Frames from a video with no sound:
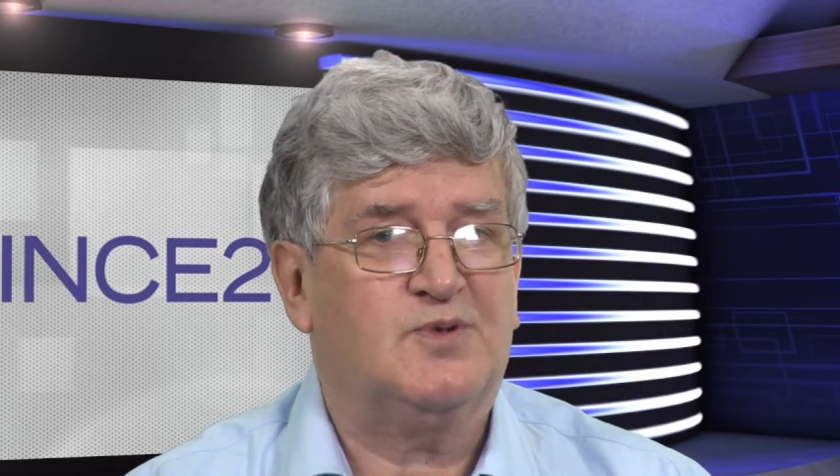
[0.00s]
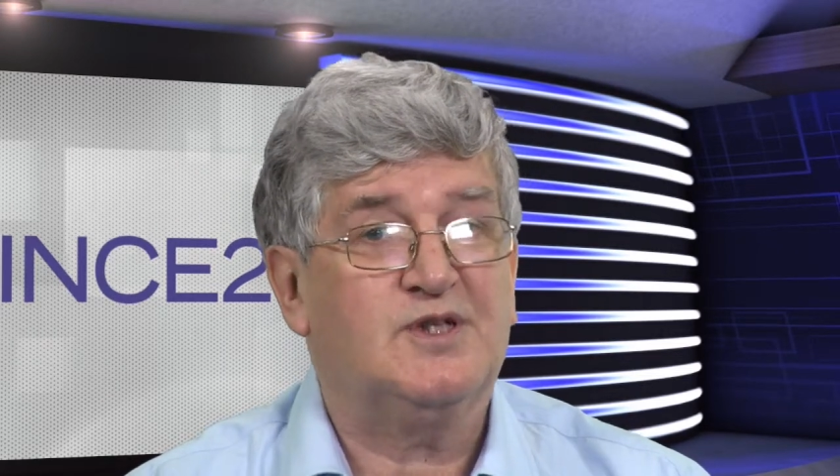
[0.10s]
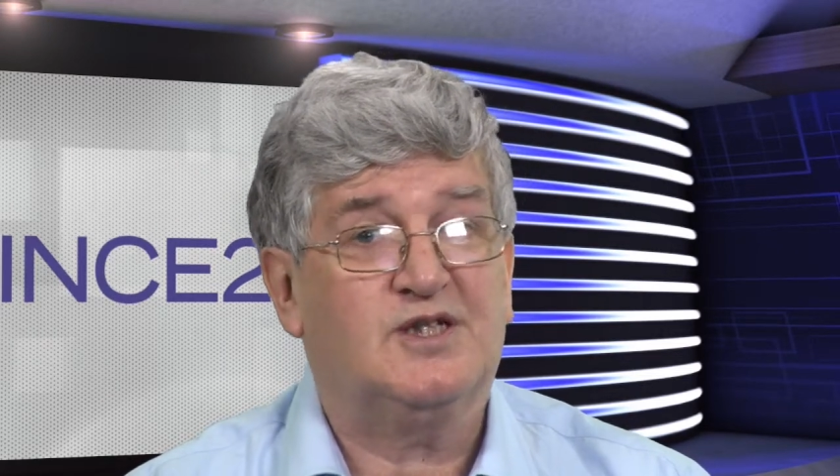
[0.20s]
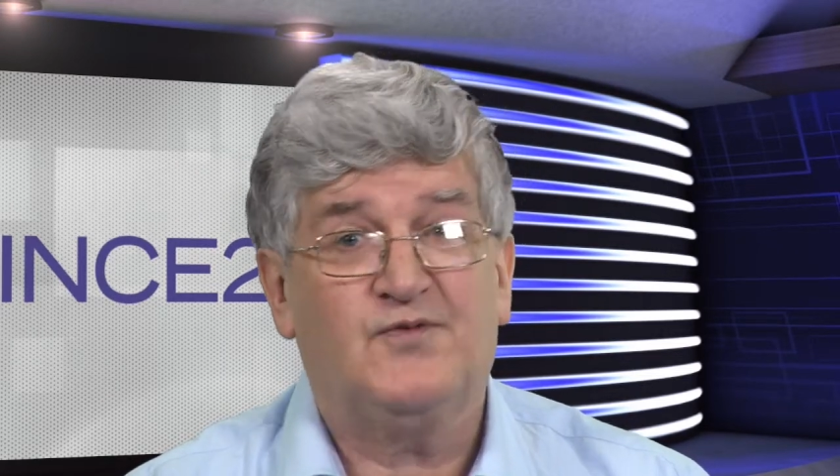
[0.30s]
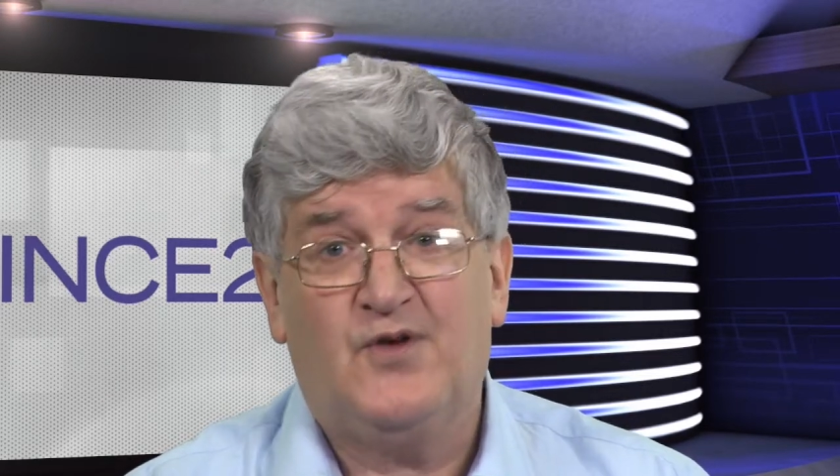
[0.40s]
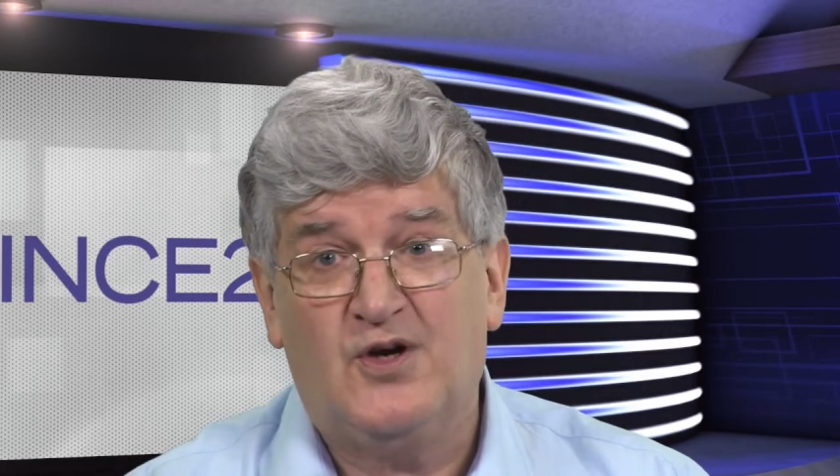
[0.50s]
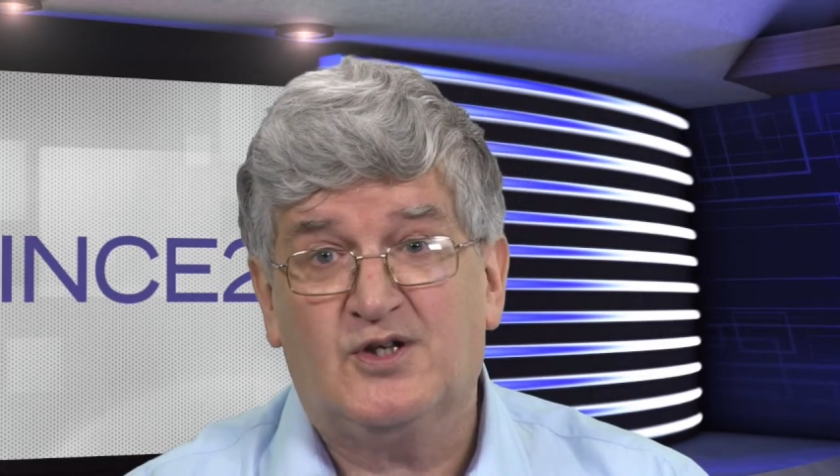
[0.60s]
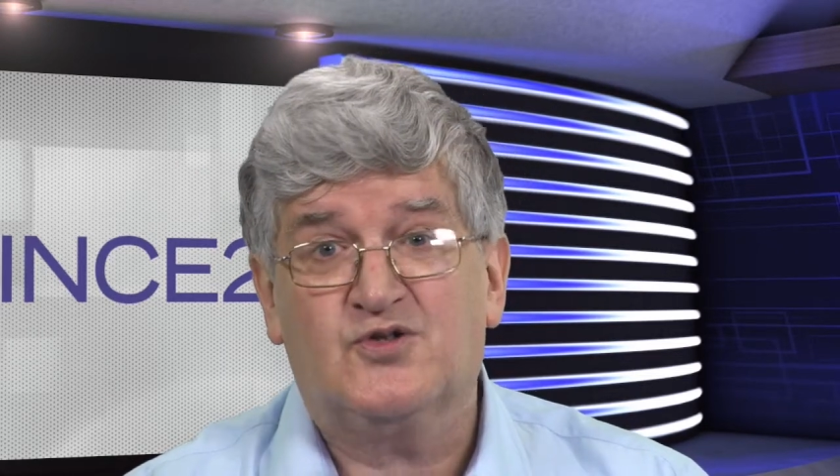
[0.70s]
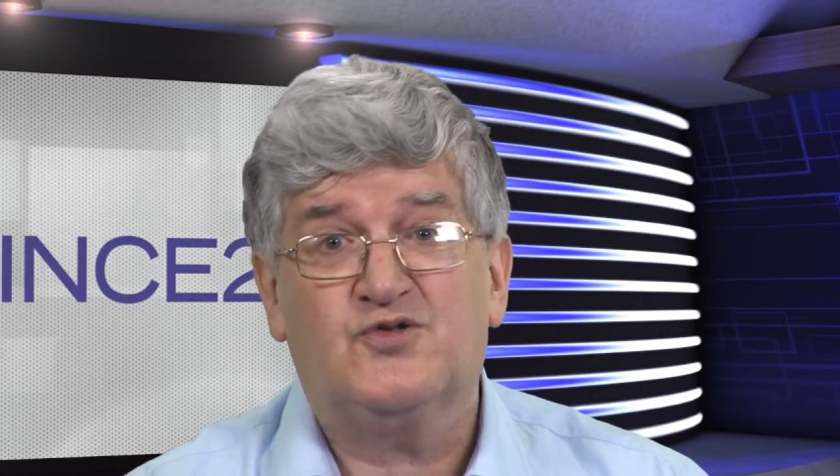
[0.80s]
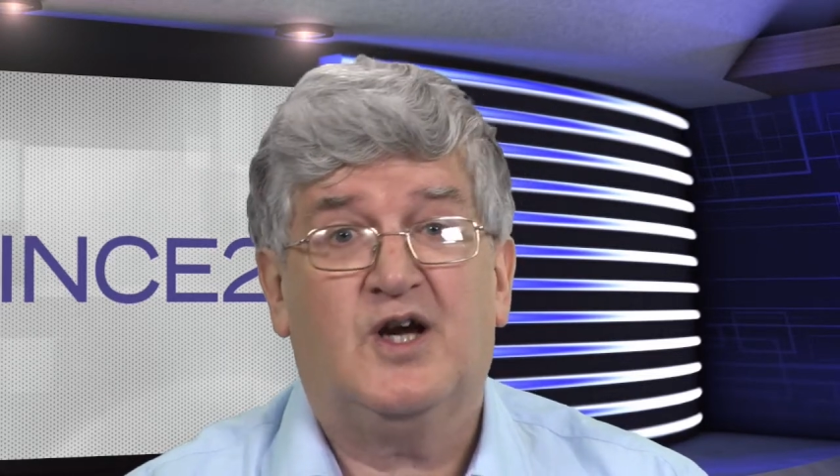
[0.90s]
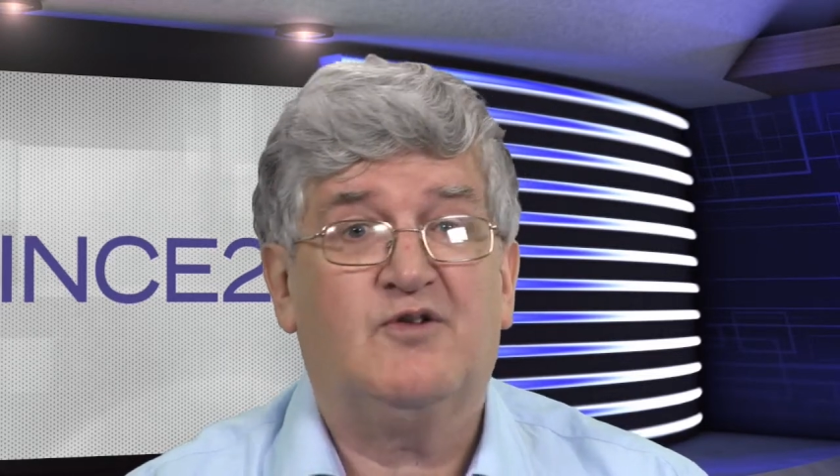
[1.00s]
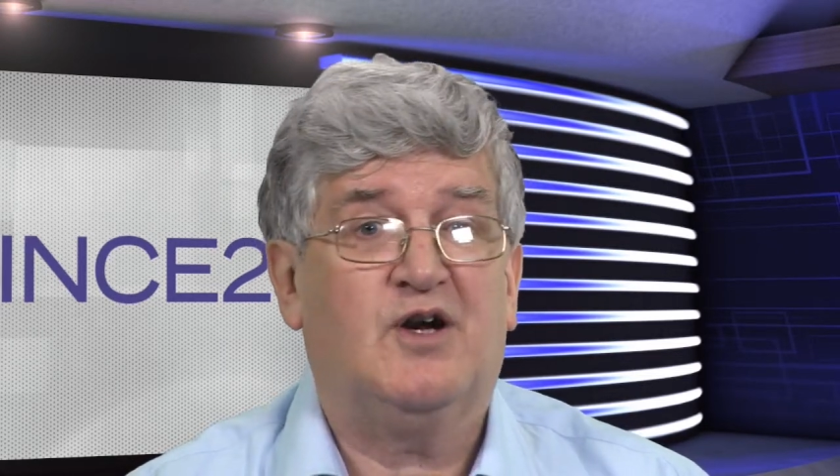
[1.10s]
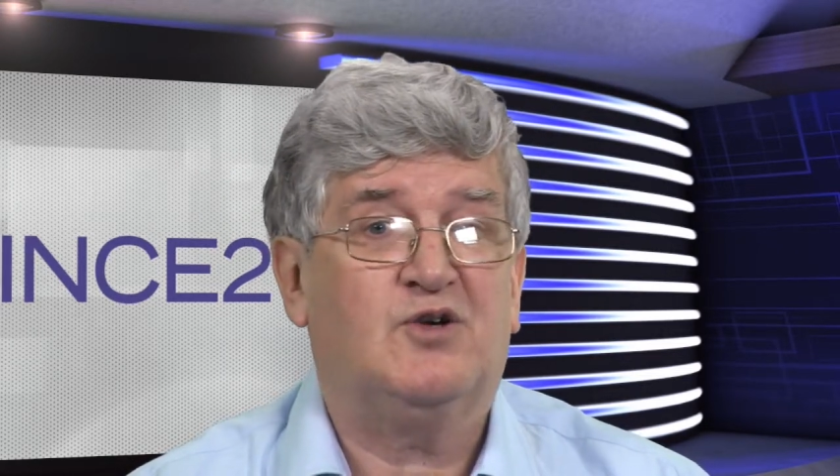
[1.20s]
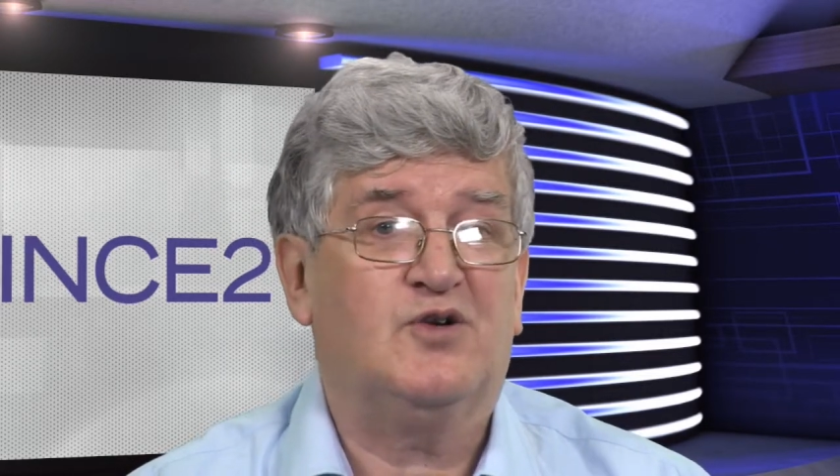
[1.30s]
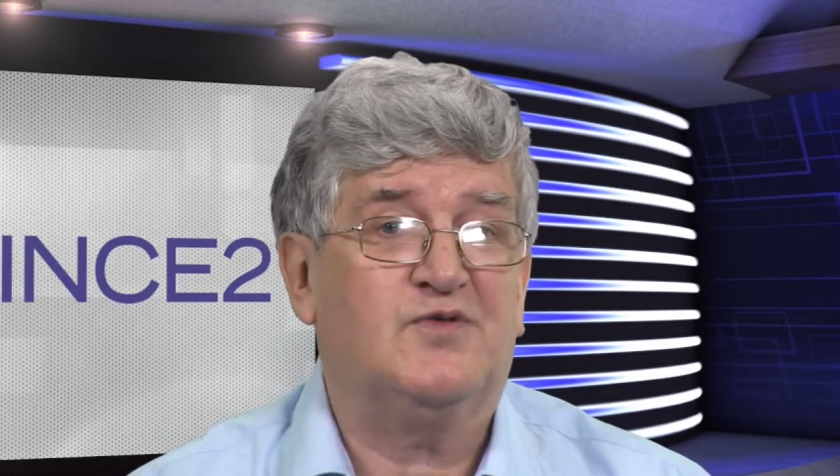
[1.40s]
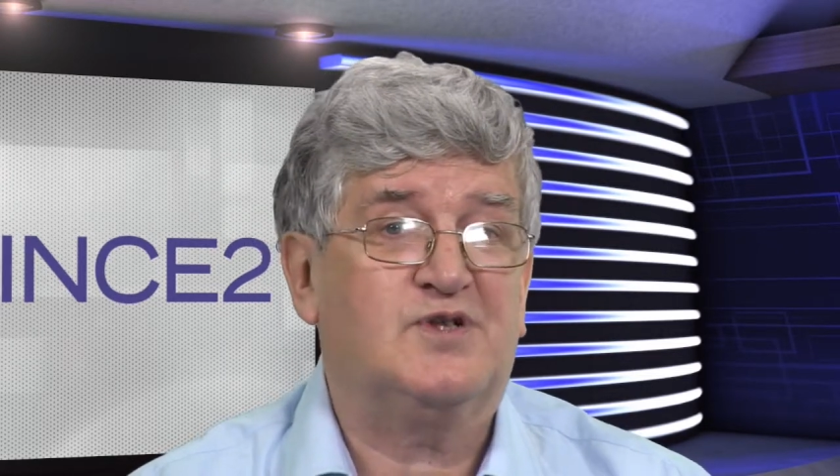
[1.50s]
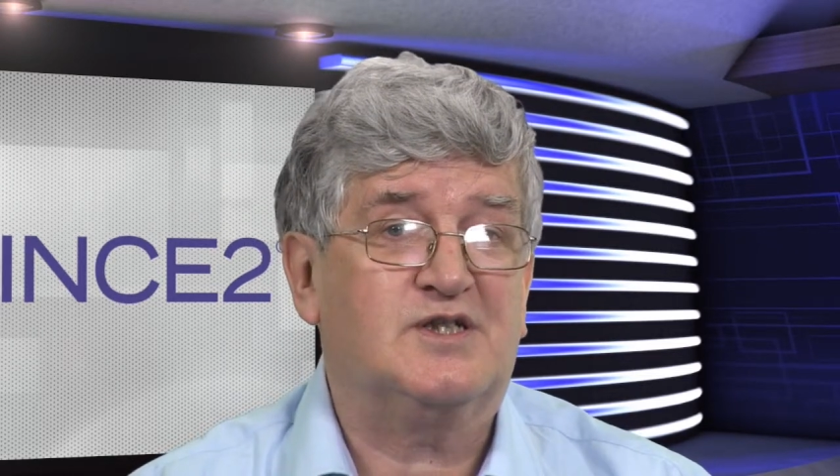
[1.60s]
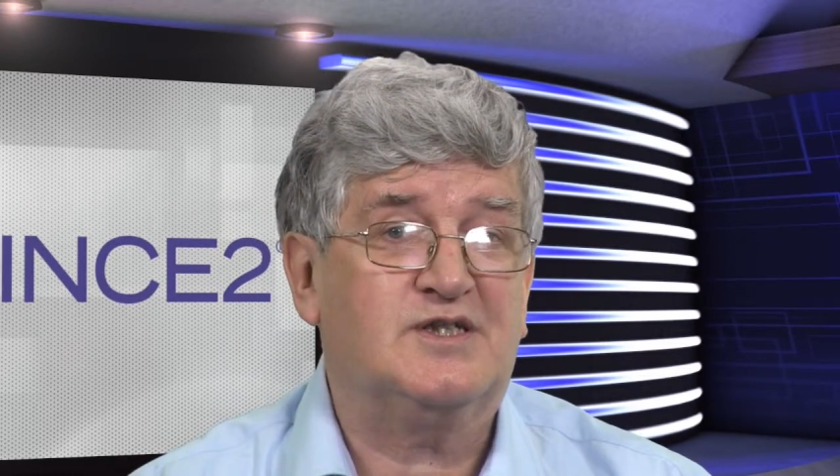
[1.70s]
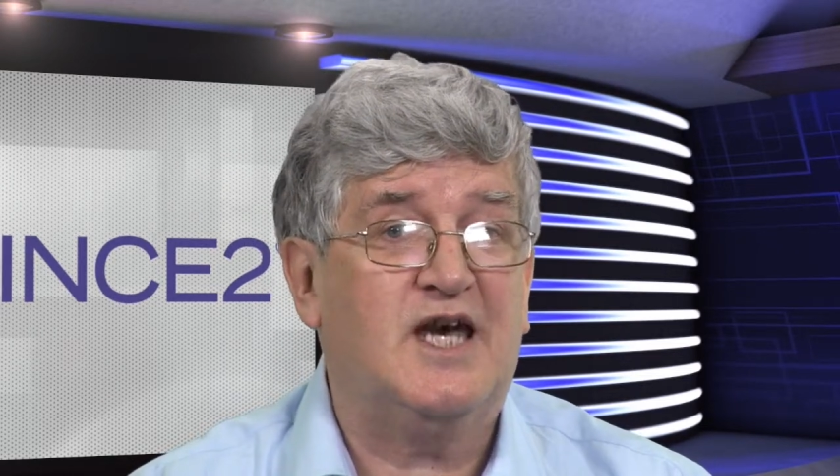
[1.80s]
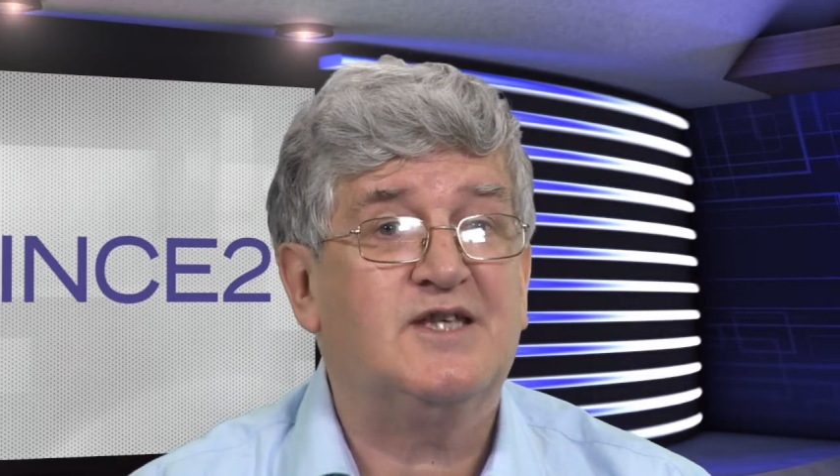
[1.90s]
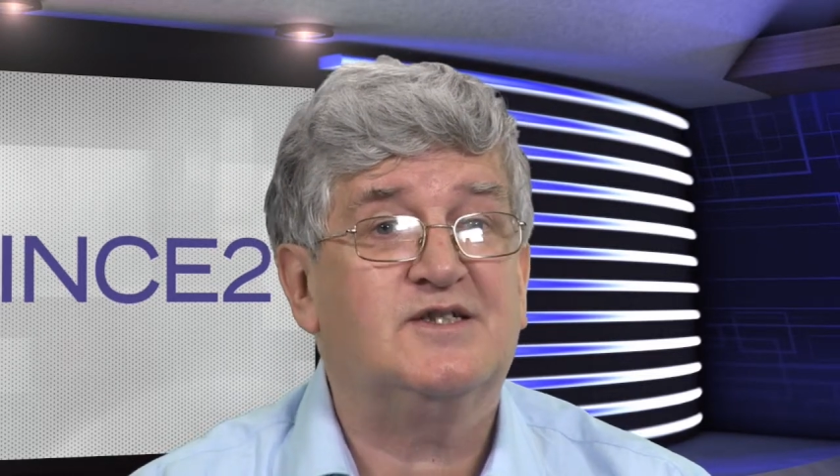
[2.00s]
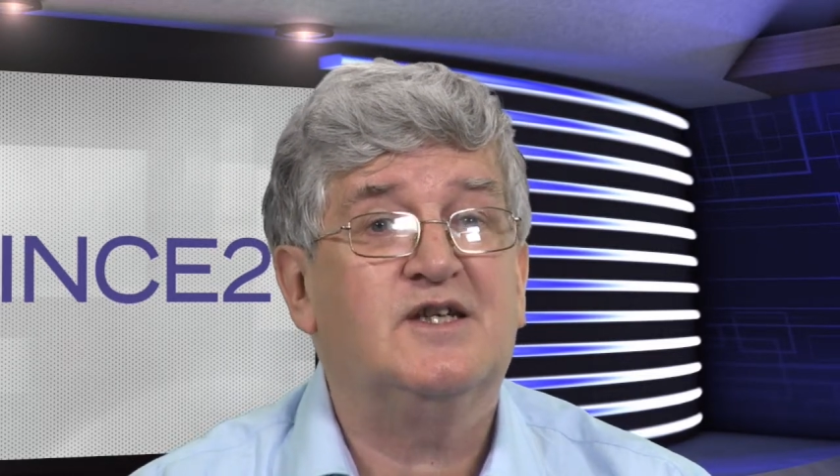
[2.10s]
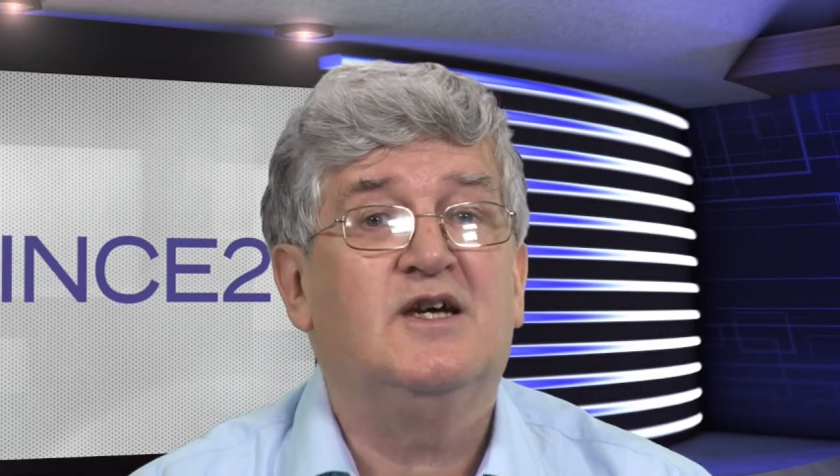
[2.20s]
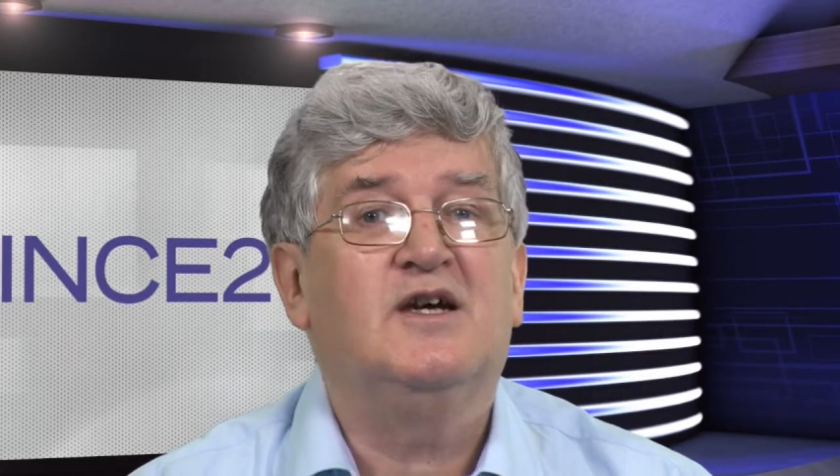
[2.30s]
which has a very good track record of success,